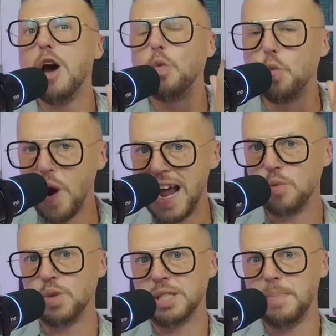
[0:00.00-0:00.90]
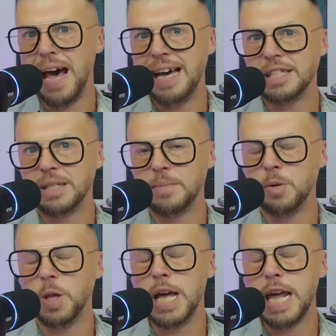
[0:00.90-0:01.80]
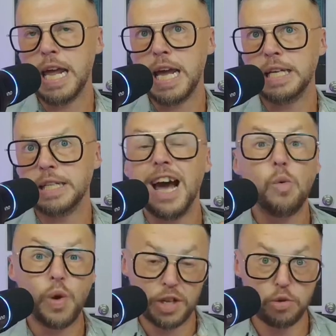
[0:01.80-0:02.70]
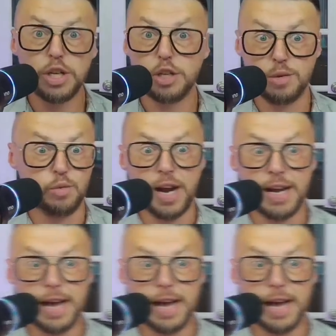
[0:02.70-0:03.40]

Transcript: What was possible and what you can do right now.